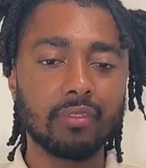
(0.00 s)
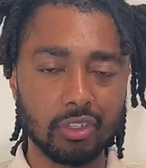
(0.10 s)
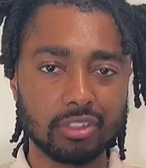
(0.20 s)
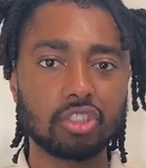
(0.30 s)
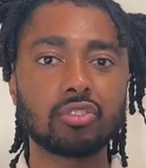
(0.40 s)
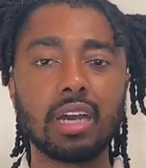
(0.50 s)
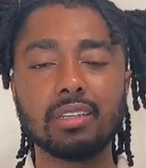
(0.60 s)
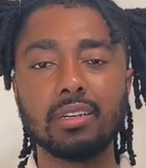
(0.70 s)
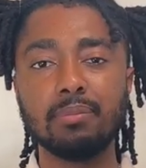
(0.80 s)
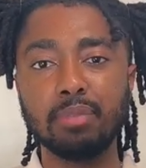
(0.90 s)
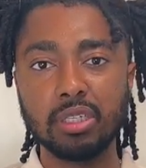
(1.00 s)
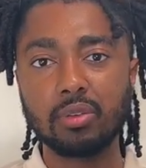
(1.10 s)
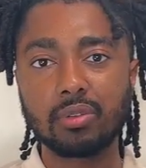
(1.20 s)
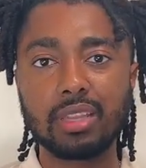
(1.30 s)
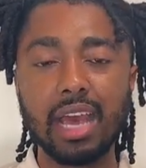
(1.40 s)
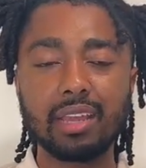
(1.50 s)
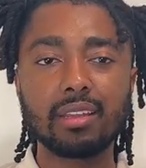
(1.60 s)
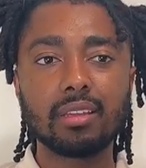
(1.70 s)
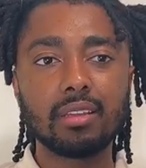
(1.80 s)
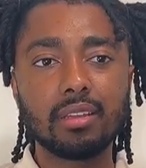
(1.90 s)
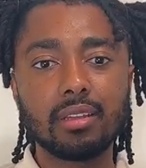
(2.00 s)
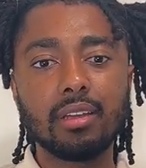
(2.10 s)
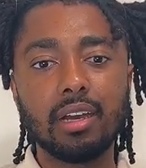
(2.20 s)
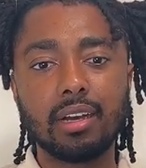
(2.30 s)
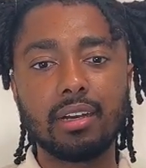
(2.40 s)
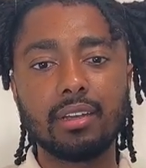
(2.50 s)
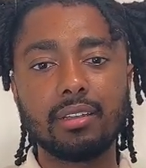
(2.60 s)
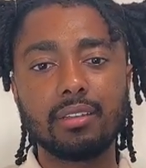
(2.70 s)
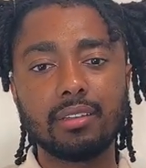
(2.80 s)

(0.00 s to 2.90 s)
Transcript: versus trying to build that uh,